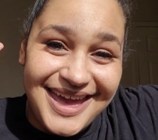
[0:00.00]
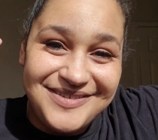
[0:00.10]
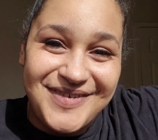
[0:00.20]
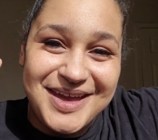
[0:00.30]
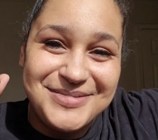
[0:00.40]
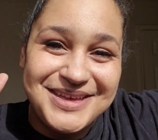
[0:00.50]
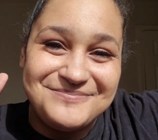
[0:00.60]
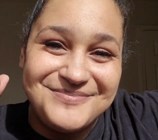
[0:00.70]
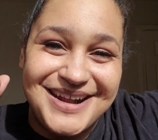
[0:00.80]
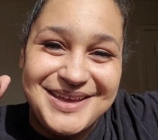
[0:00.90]
Hey
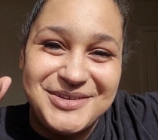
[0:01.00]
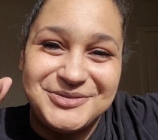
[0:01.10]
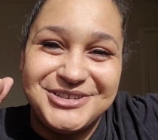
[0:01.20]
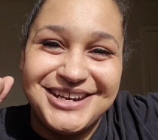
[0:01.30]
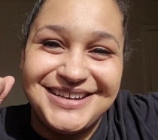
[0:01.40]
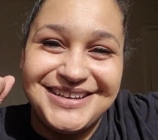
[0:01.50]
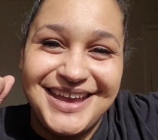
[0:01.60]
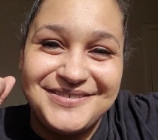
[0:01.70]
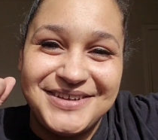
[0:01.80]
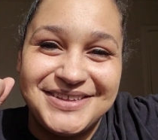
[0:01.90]
family, my name is Virginia
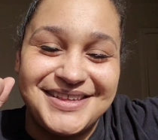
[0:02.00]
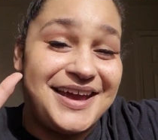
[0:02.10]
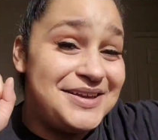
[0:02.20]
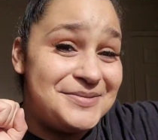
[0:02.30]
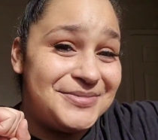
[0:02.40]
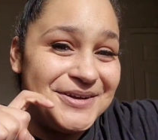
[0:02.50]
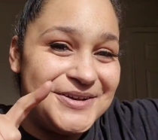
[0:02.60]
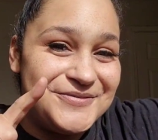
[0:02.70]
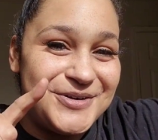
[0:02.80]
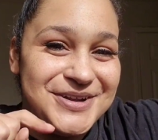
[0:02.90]
Davis. I am
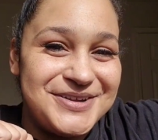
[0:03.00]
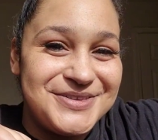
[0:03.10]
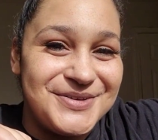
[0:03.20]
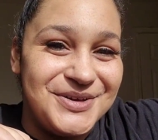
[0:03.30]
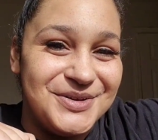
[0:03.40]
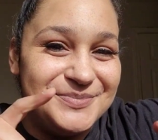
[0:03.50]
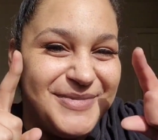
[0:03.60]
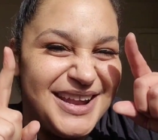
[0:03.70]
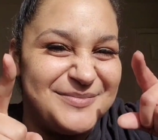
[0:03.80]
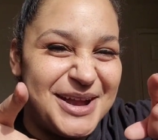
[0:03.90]
34 years
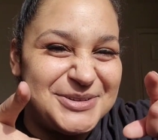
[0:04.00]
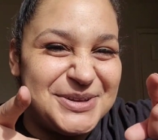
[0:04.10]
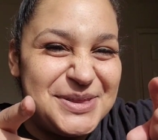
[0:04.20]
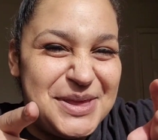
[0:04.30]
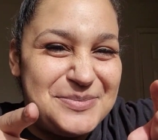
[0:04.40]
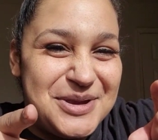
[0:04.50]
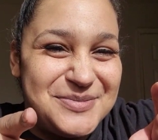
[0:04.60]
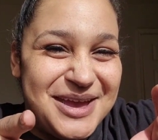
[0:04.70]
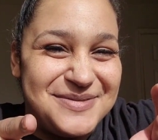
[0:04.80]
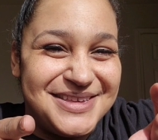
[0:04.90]
old, but I'm actually a leap year
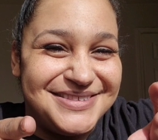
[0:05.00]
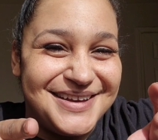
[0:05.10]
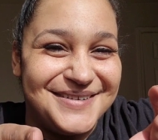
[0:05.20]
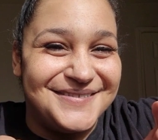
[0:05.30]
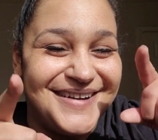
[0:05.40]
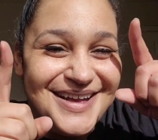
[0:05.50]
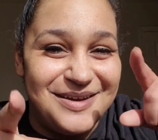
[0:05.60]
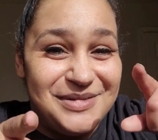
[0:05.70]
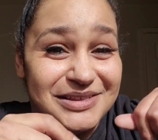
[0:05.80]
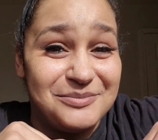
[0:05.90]
baby. So
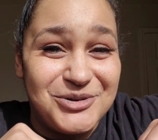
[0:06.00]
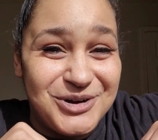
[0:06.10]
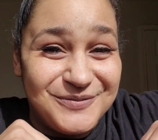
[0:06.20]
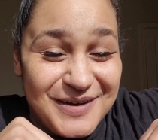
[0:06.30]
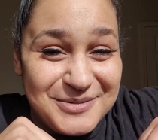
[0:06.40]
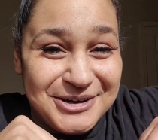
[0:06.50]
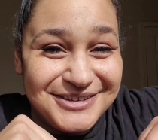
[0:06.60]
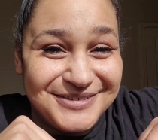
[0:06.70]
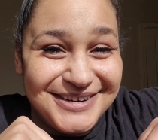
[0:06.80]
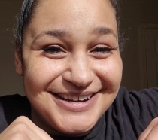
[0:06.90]
that means I'm born on
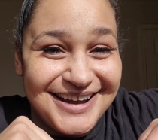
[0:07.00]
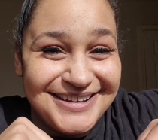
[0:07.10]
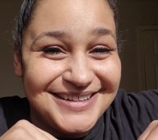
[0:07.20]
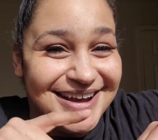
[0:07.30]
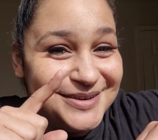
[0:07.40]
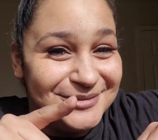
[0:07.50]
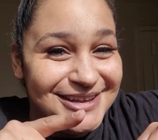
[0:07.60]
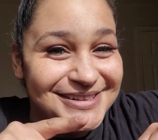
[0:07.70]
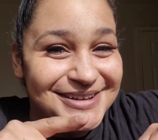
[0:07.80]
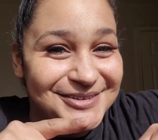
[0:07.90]
February 29th. I am
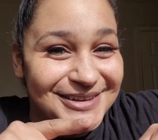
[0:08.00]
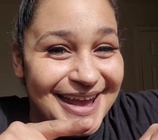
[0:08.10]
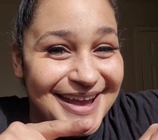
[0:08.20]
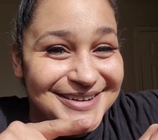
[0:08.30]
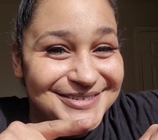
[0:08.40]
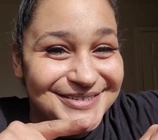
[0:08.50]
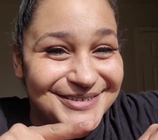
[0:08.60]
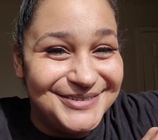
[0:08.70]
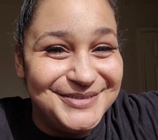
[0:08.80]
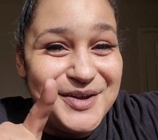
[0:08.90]
legally only eight years
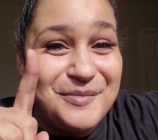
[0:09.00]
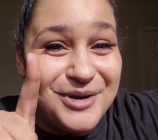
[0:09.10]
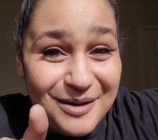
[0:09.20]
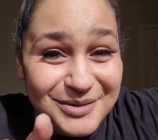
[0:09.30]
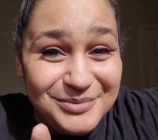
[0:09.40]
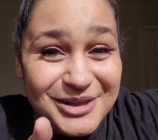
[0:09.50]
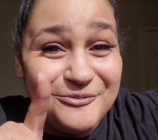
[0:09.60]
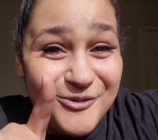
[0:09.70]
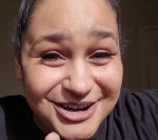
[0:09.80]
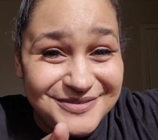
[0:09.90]
old, probably
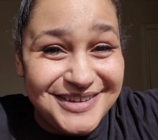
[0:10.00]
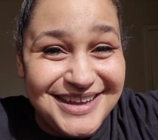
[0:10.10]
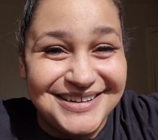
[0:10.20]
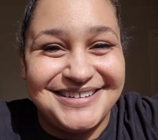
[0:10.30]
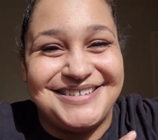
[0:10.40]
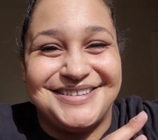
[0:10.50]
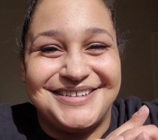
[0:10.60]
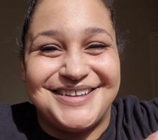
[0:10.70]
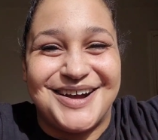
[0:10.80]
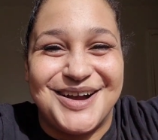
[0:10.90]
one of the youngest on
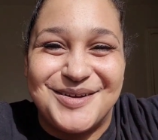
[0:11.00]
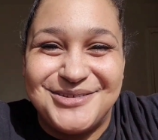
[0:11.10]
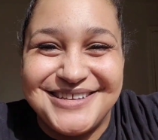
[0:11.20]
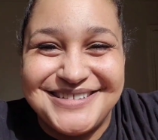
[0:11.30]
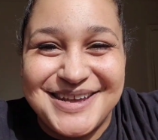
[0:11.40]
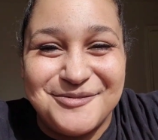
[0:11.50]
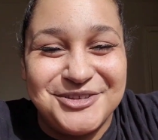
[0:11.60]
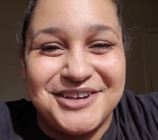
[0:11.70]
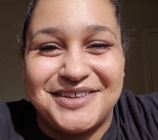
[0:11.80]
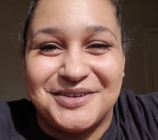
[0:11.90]
the stock options team
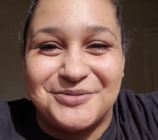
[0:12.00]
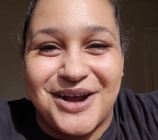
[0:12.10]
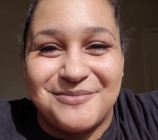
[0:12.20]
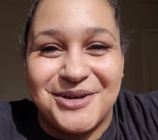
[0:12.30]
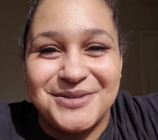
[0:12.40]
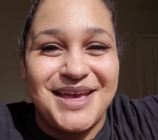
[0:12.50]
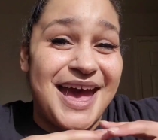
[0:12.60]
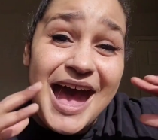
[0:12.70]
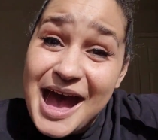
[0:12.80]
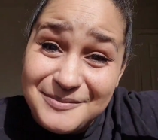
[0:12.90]
with Jessica Ramos.
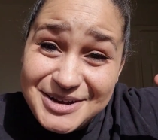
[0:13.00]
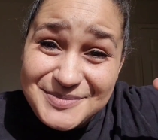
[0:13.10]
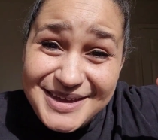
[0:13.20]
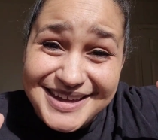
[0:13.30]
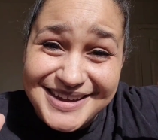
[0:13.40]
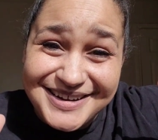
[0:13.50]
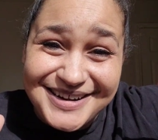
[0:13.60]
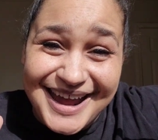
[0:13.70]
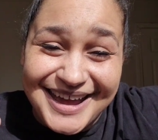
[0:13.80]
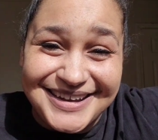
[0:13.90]
Happy to be
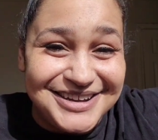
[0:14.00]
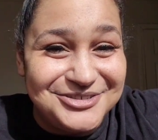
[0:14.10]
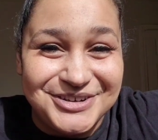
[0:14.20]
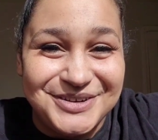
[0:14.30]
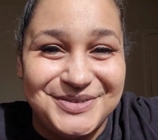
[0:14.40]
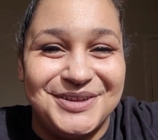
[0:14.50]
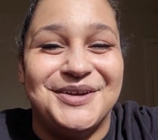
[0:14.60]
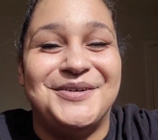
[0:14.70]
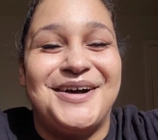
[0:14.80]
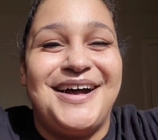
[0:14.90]
here and introduce
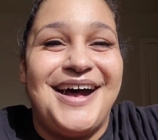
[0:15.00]
you.